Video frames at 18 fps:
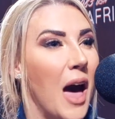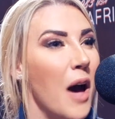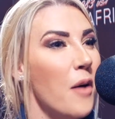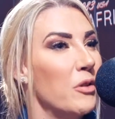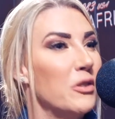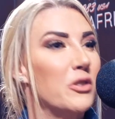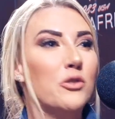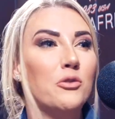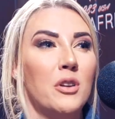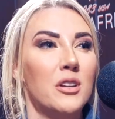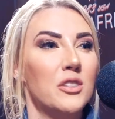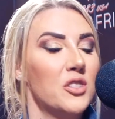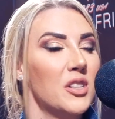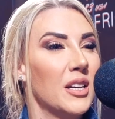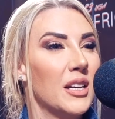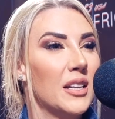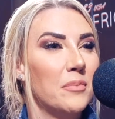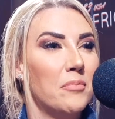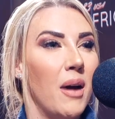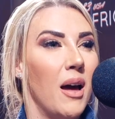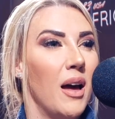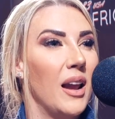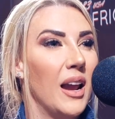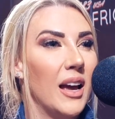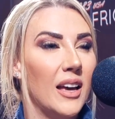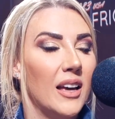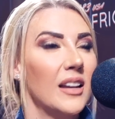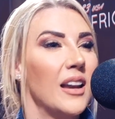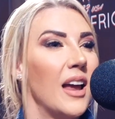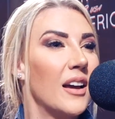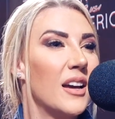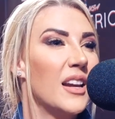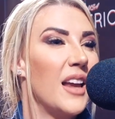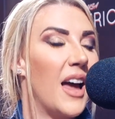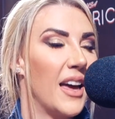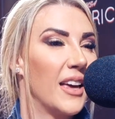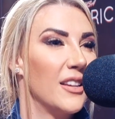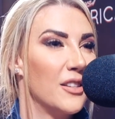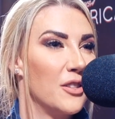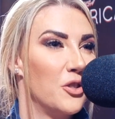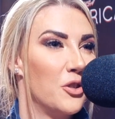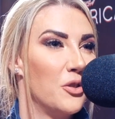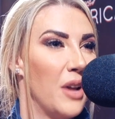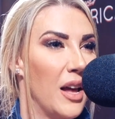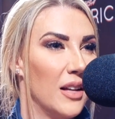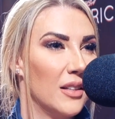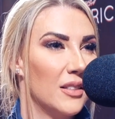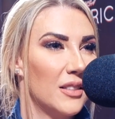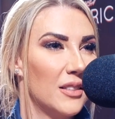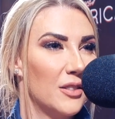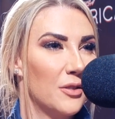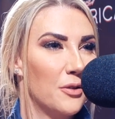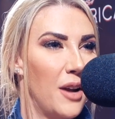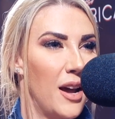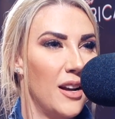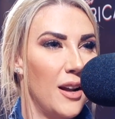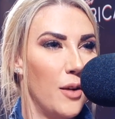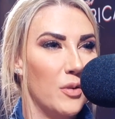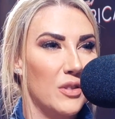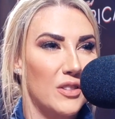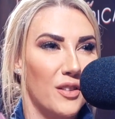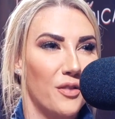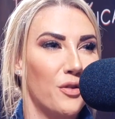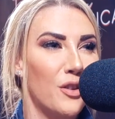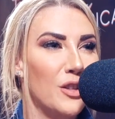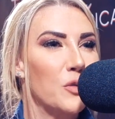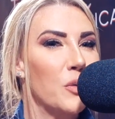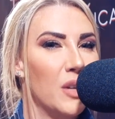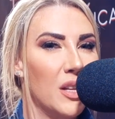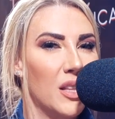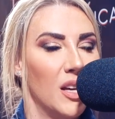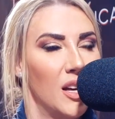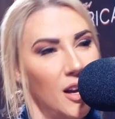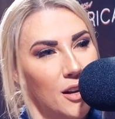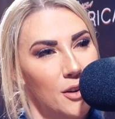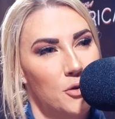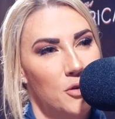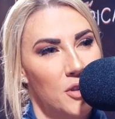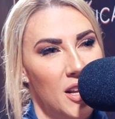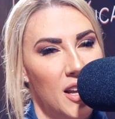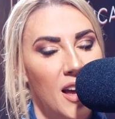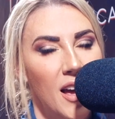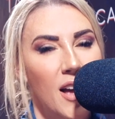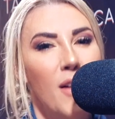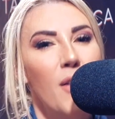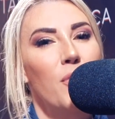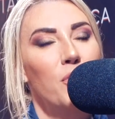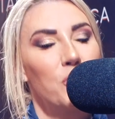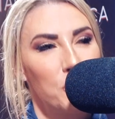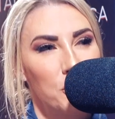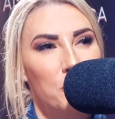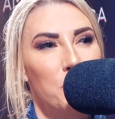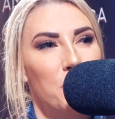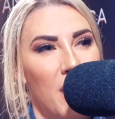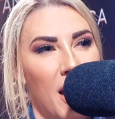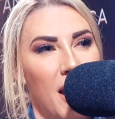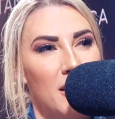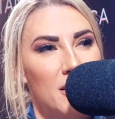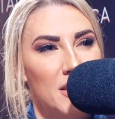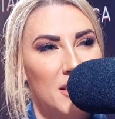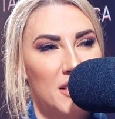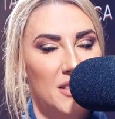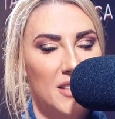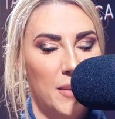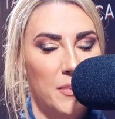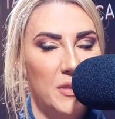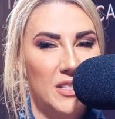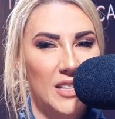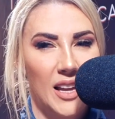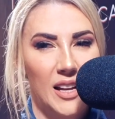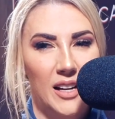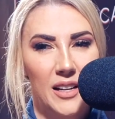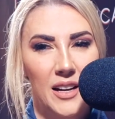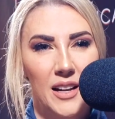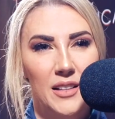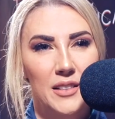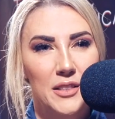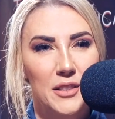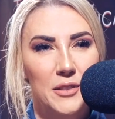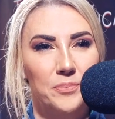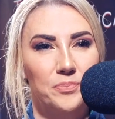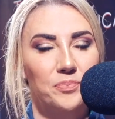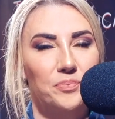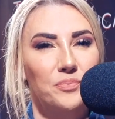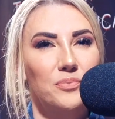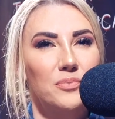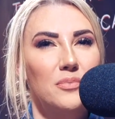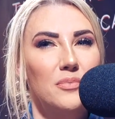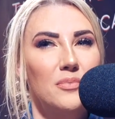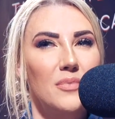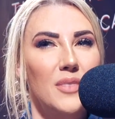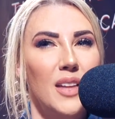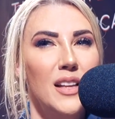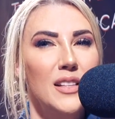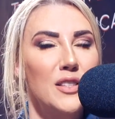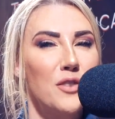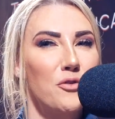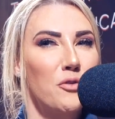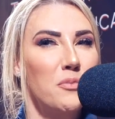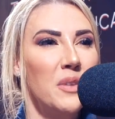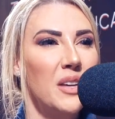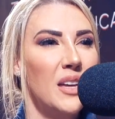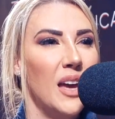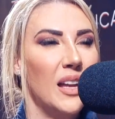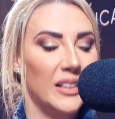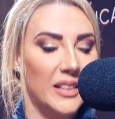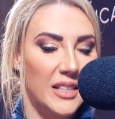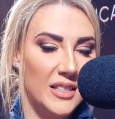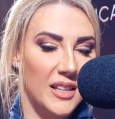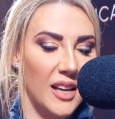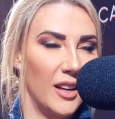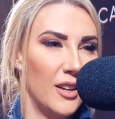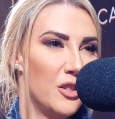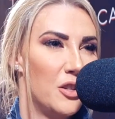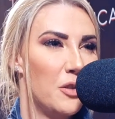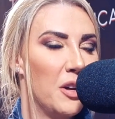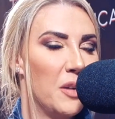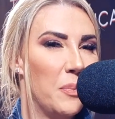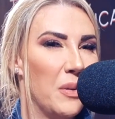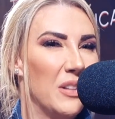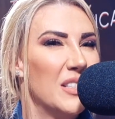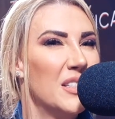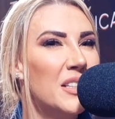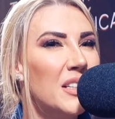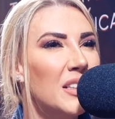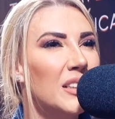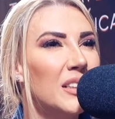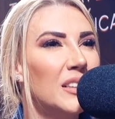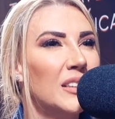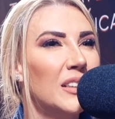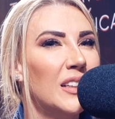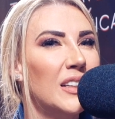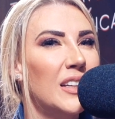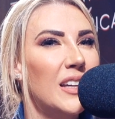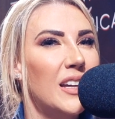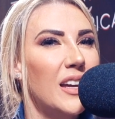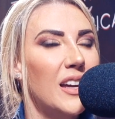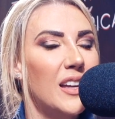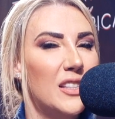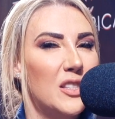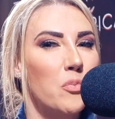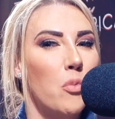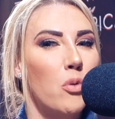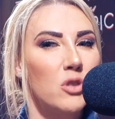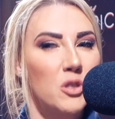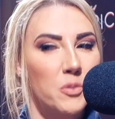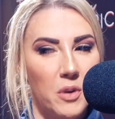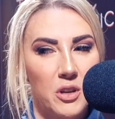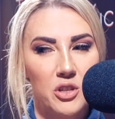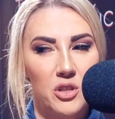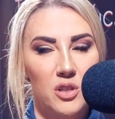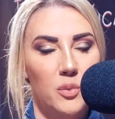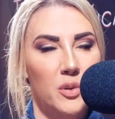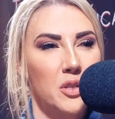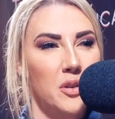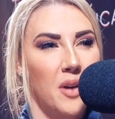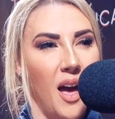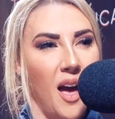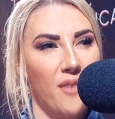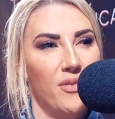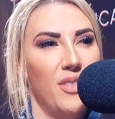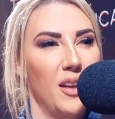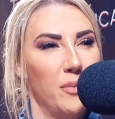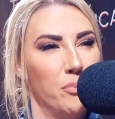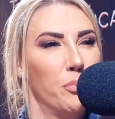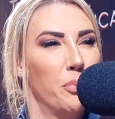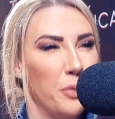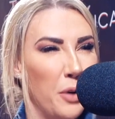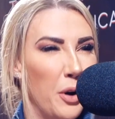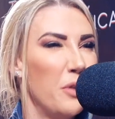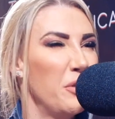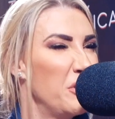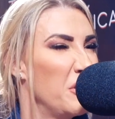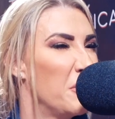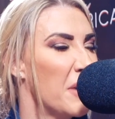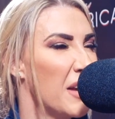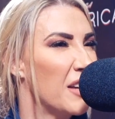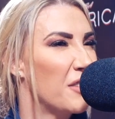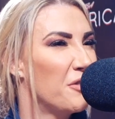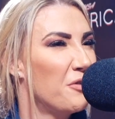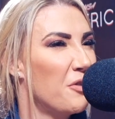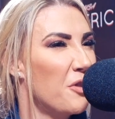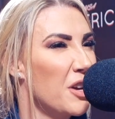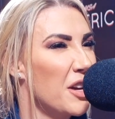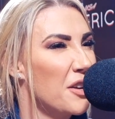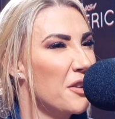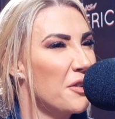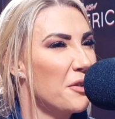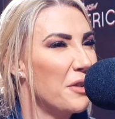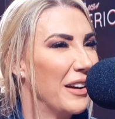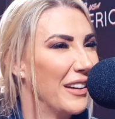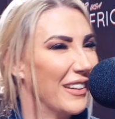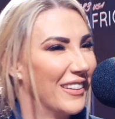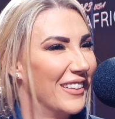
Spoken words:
I was stretching at luckily I can do nails, right? I was the first one in the country to do nails, Tammy Taylor nails. And so for me, at least I can do it. But still, it's more special when you have that pro doing it for you.